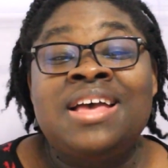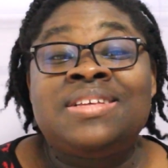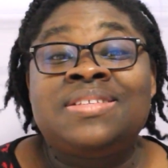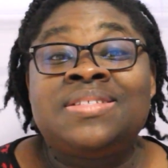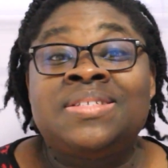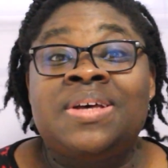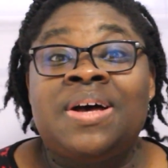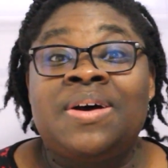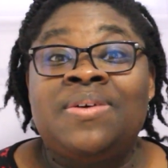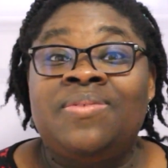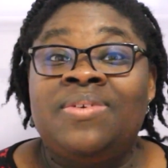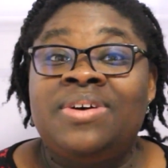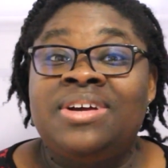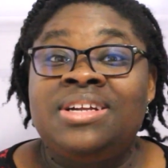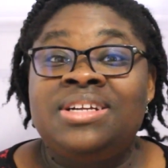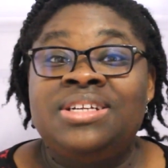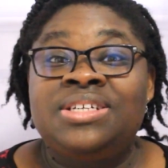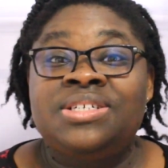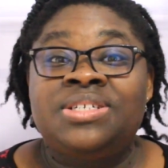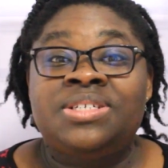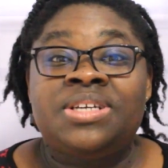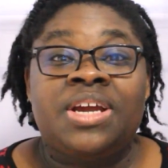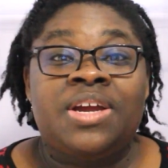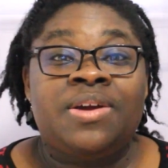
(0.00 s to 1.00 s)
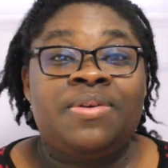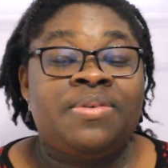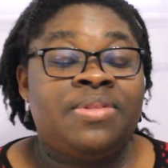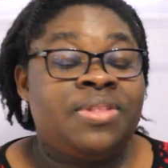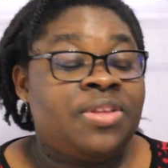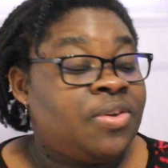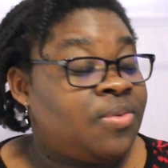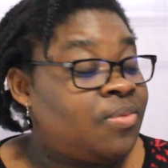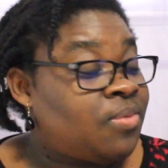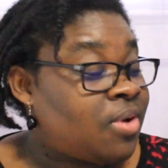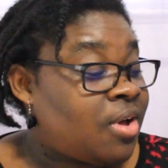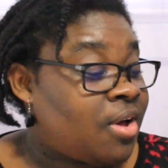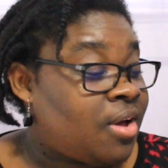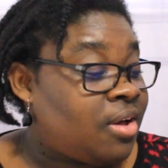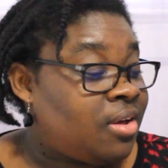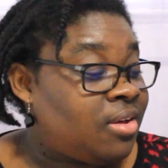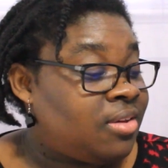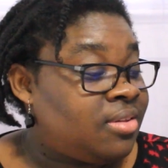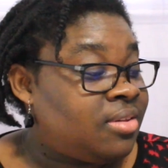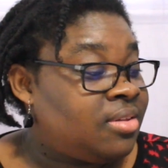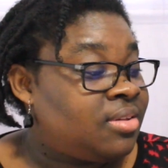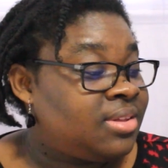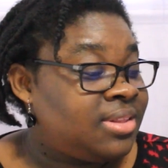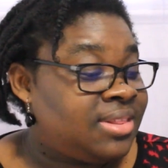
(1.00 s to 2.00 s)
So I wanted to share with you
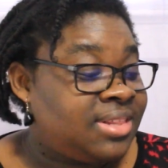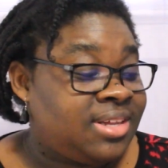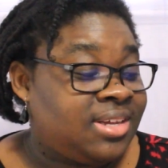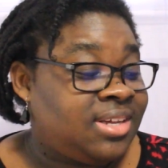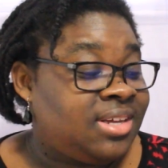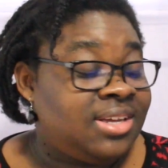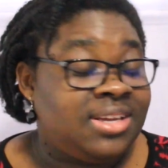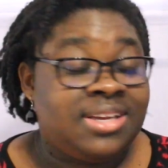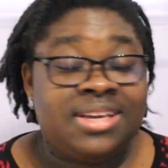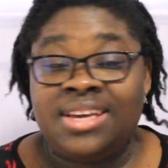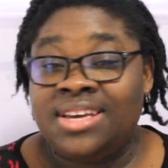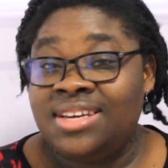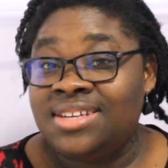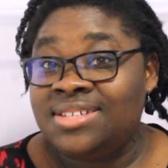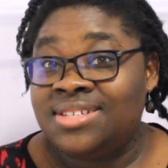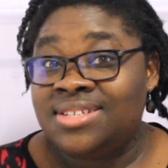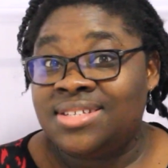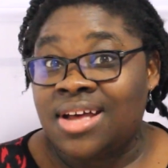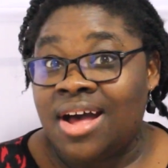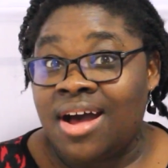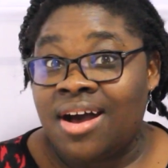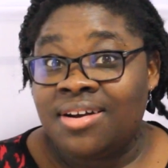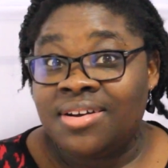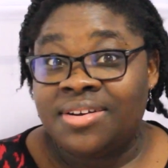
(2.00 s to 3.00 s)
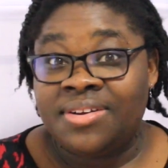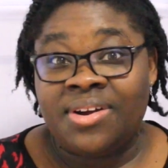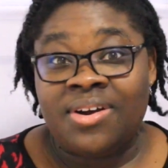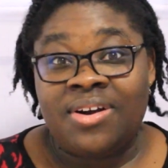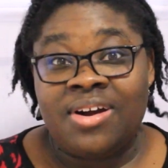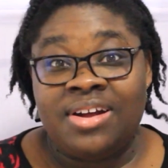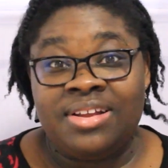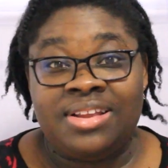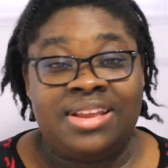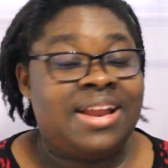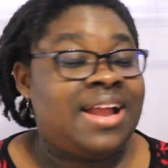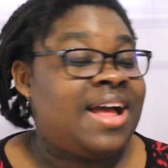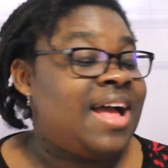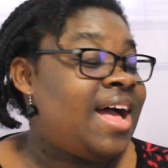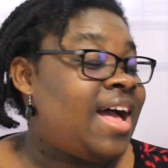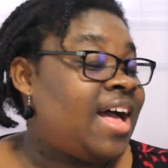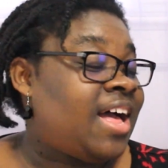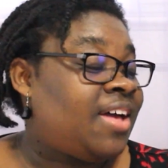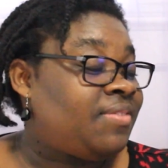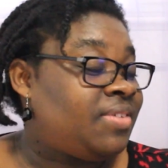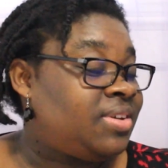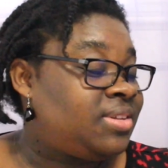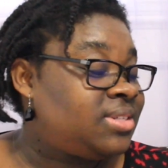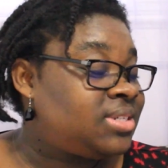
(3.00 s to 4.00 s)
all the Kiss sock yarn that I
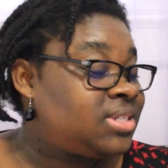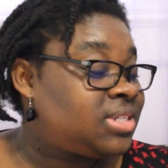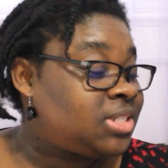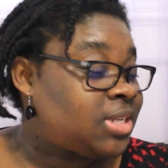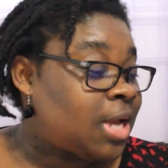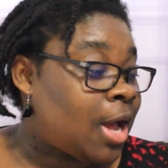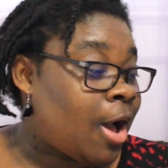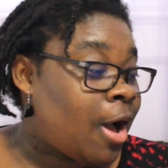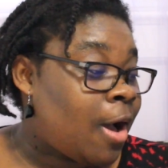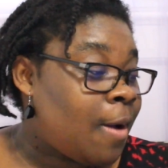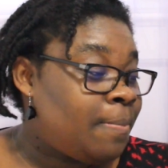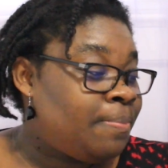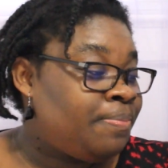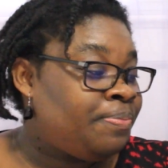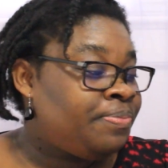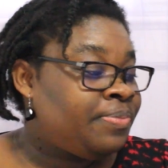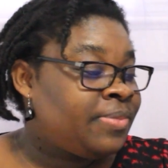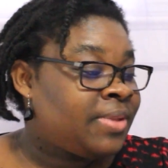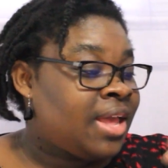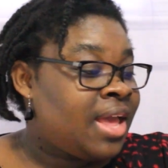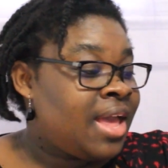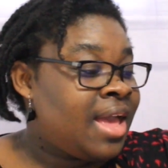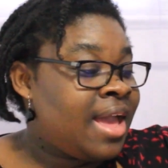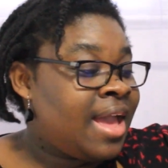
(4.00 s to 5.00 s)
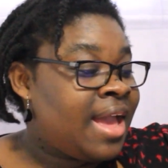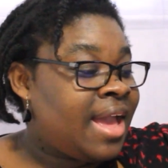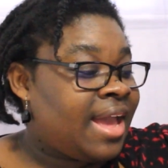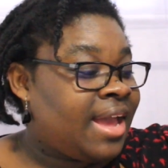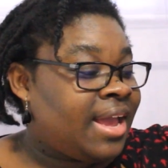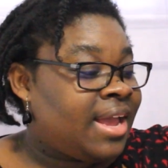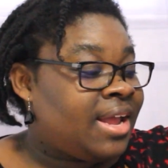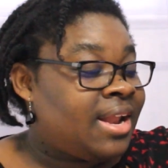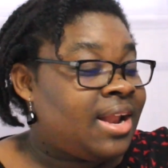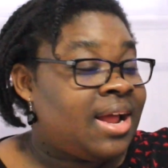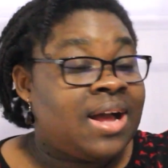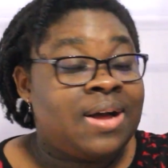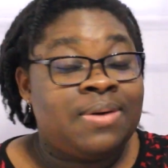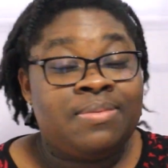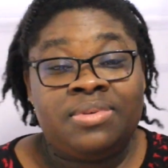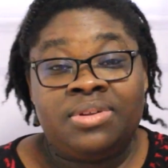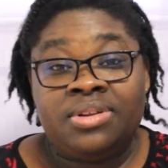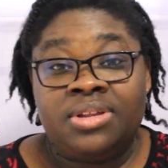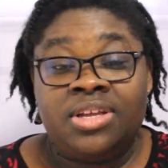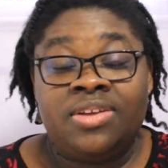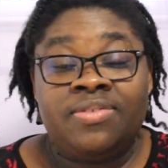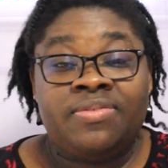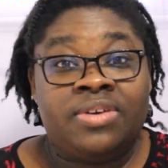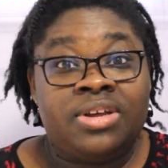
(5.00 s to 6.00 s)
have in the shop, and I will
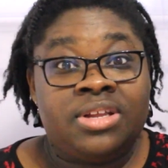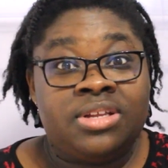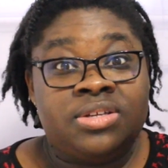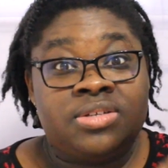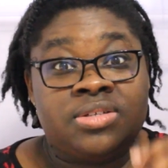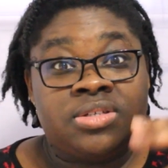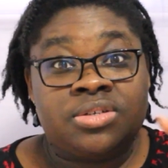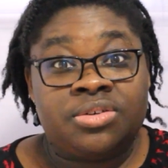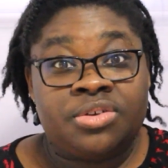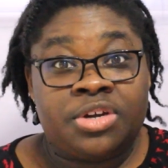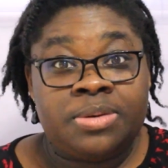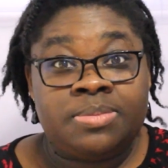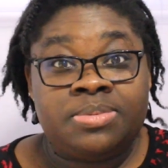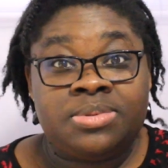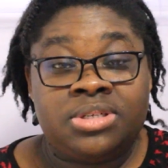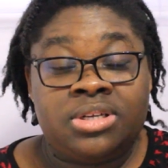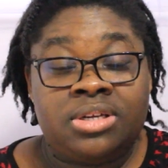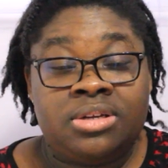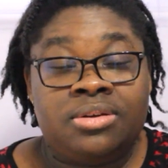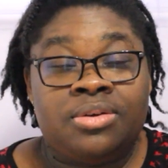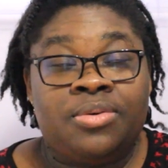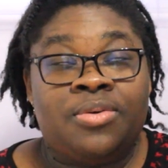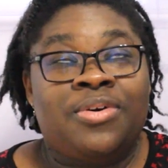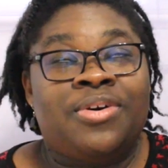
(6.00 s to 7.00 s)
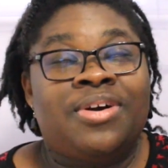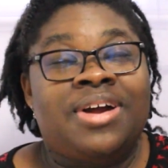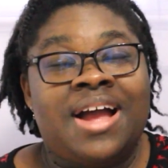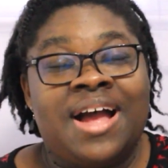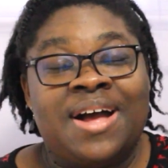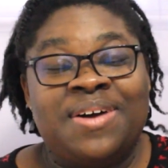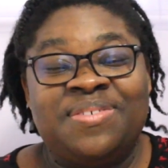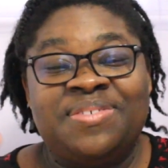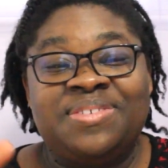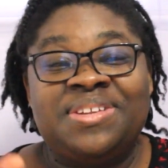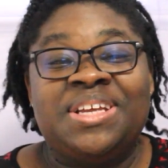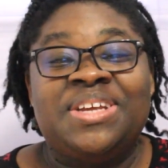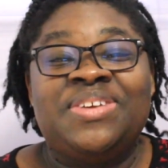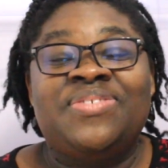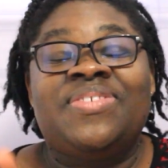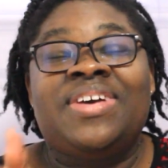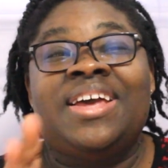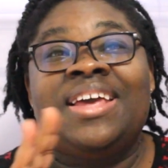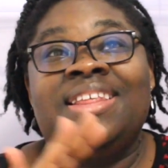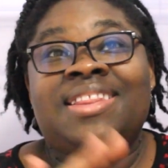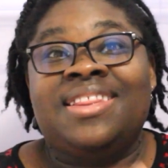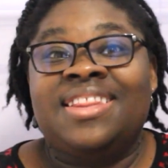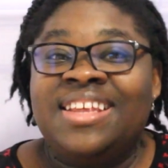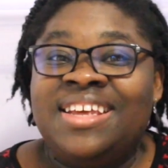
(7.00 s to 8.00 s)
leave a description, or I will leave
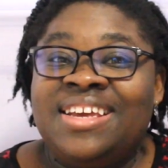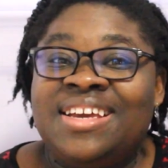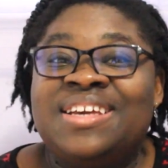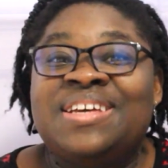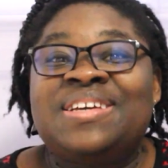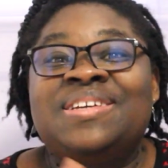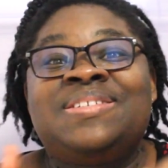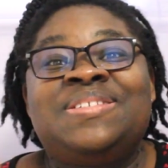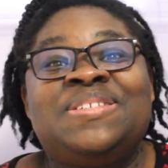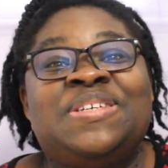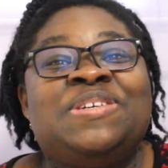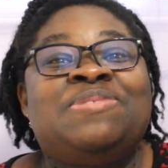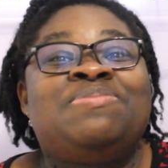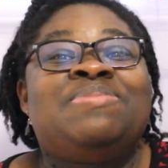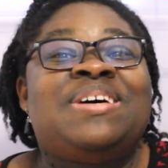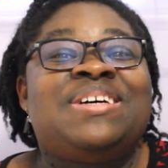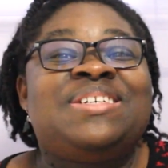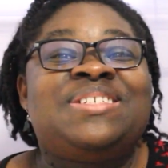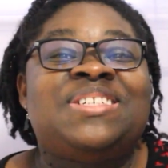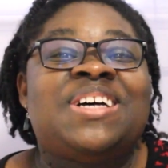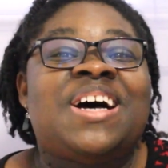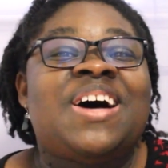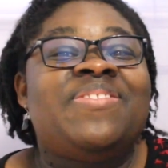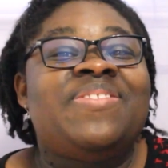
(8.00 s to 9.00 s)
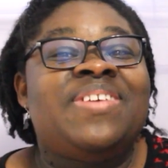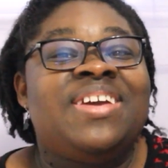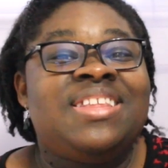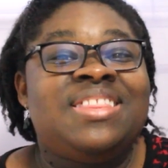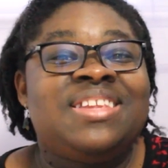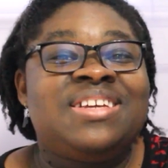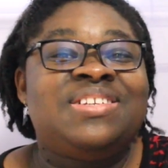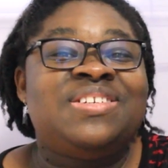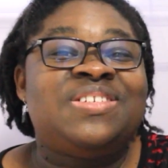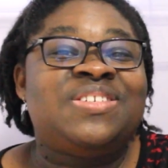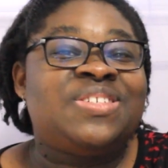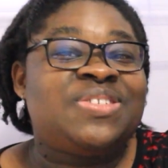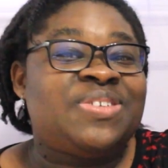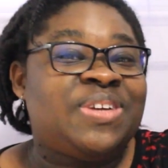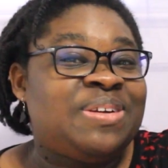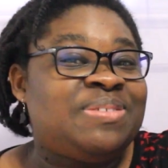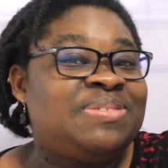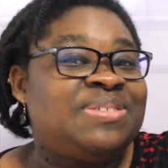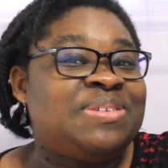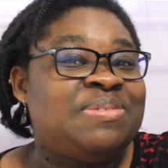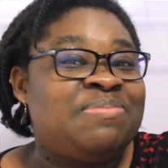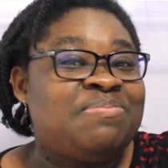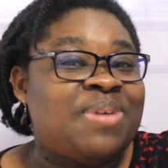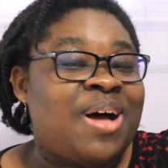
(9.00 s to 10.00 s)
a link to my shop in the
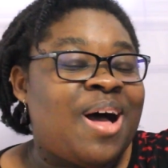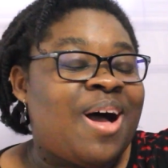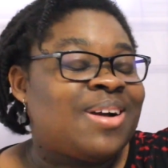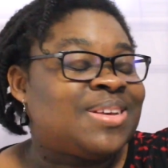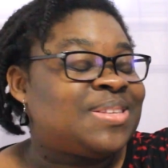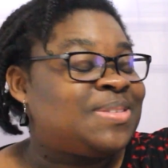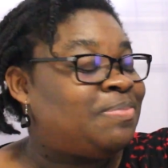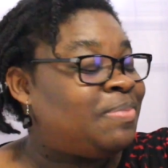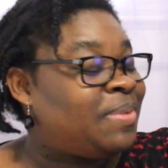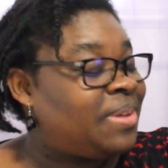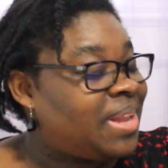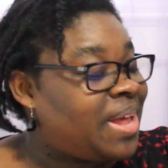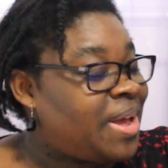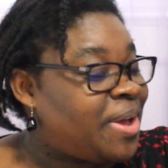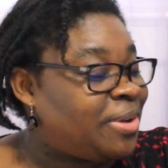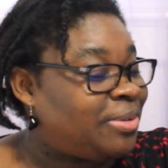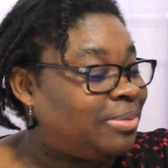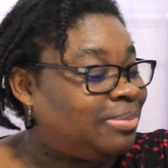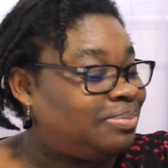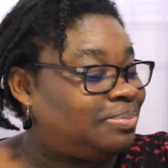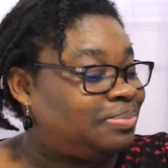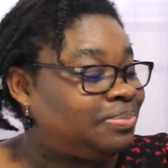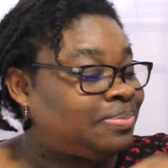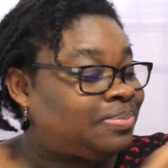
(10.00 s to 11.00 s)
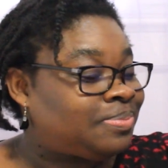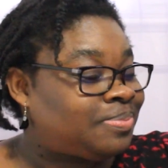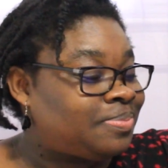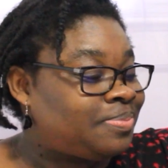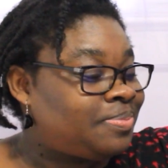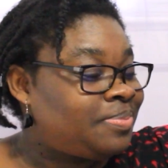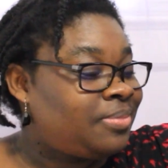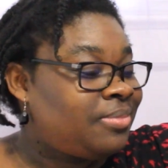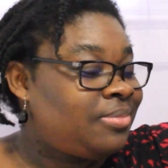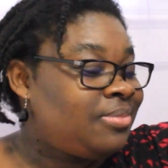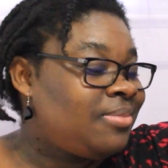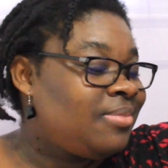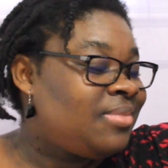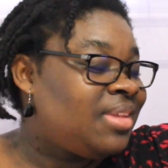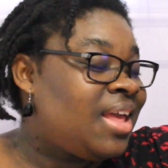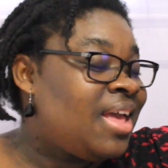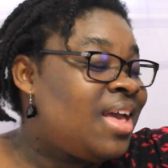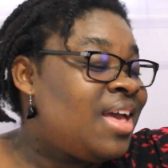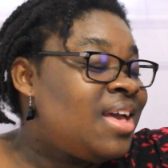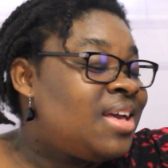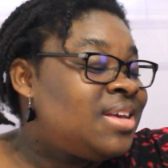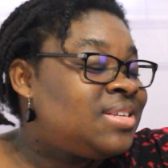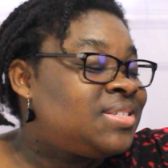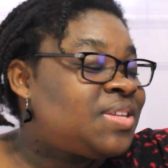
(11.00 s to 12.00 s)
description box below.
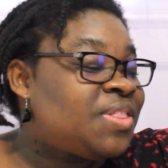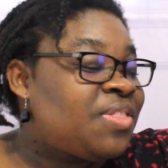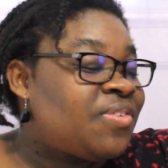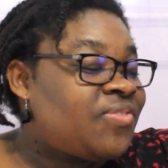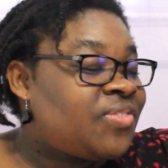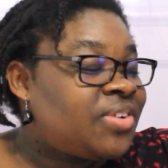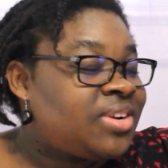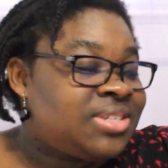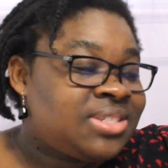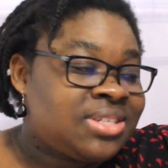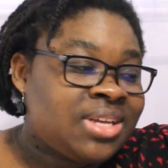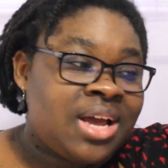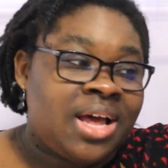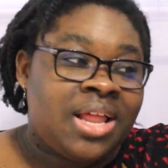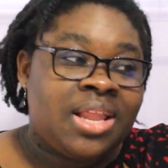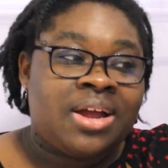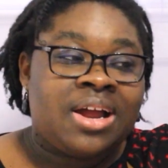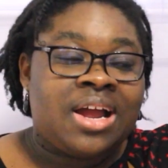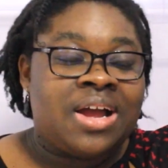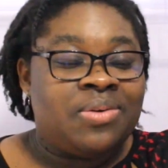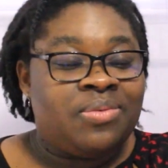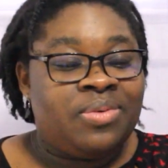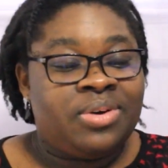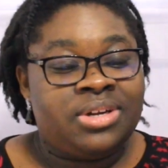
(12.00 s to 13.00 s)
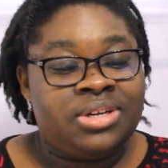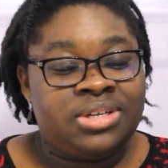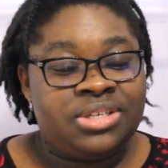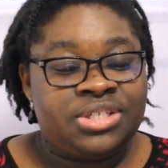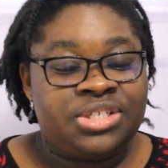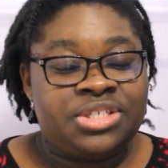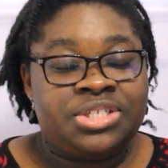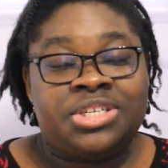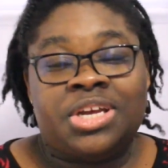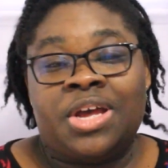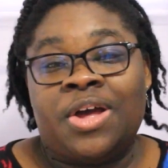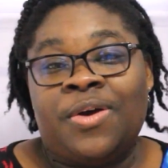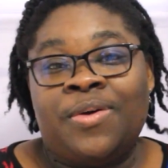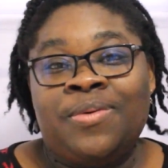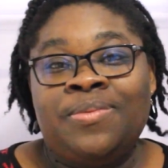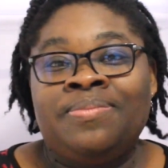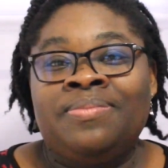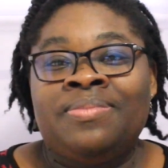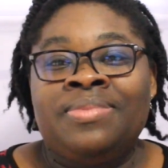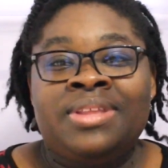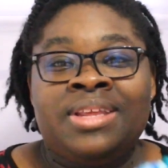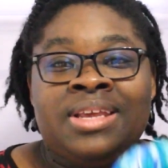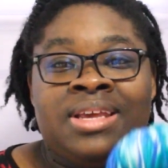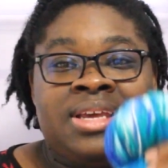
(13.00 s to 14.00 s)
So the first color I wanted to show
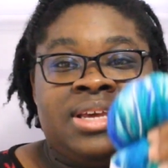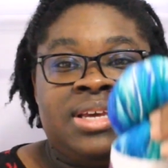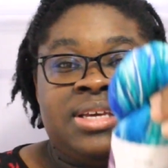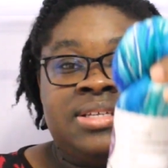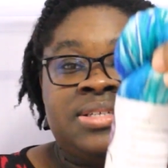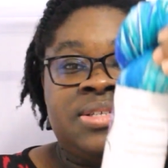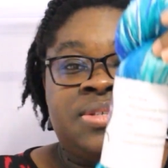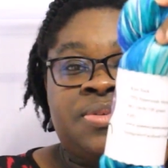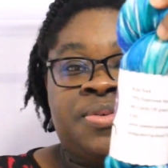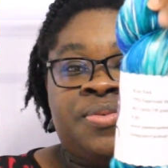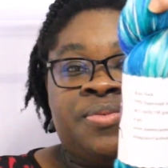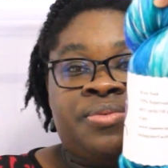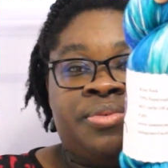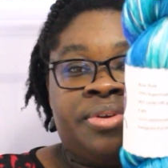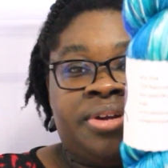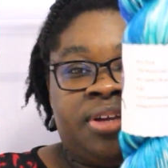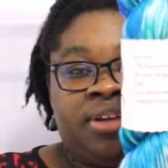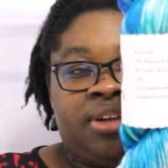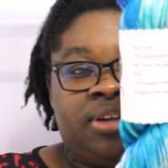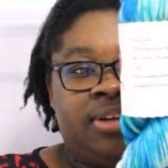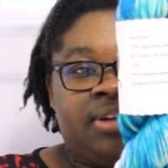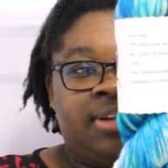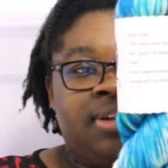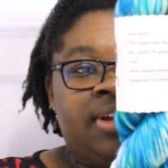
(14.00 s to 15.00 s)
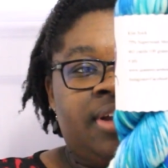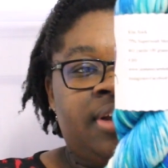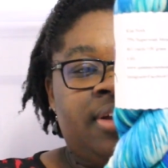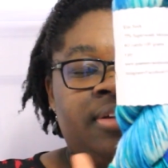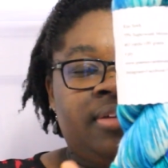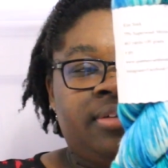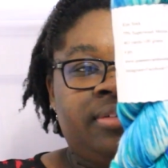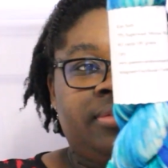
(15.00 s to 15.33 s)
is Serene.